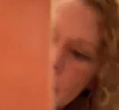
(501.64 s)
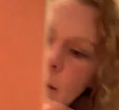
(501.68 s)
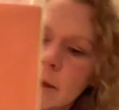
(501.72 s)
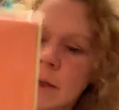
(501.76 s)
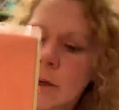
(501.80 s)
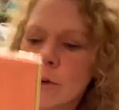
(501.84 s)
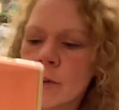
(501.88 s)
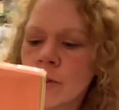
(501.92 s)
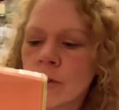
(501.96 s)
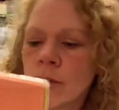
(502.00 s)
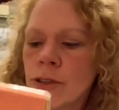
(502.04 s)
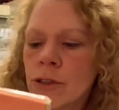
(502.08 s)

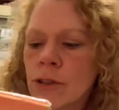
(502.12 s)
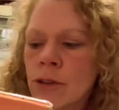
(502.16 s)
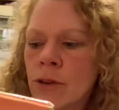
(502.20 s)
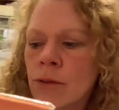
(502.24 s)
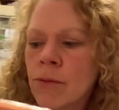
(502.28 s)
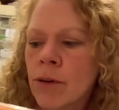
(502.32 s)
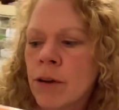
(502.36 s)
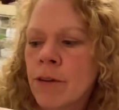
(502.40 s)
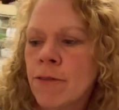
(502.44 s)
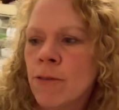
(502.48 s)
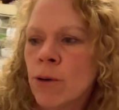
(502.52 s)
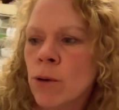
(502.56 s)
There's
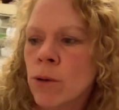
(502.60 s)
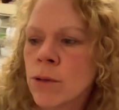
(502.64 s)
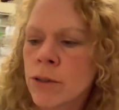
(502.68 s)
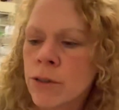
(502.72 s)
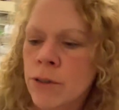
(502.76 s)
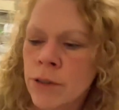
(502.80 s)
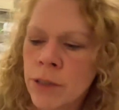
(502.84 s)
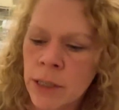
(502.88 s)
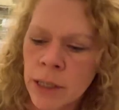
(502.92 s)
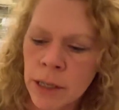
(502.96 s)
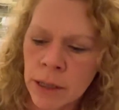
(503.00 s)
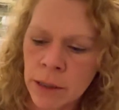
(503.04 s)
three
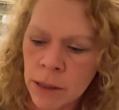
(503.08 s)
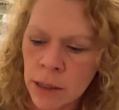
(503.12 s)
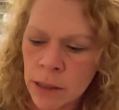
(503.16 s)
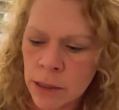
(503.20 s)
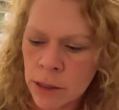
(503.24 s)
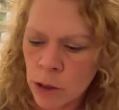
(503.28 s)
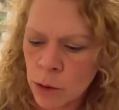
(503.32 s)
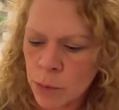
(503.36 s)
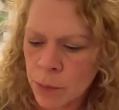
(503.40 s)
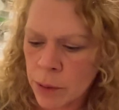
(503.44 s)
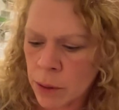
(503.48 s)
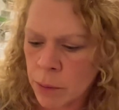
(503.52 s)
folders in here.
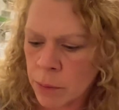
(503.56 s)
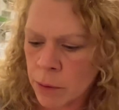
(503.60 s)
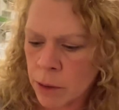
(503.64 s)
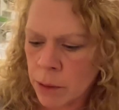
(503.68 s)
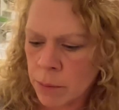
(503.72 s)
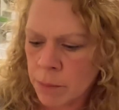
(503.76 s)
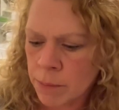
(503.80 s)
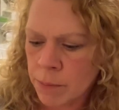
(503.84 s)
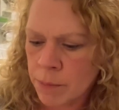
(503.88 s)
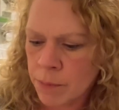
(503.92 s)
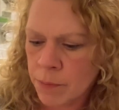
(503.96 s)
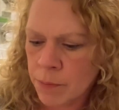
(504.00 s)
Let's open them
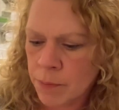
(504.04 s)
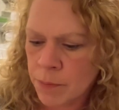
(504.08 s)
up.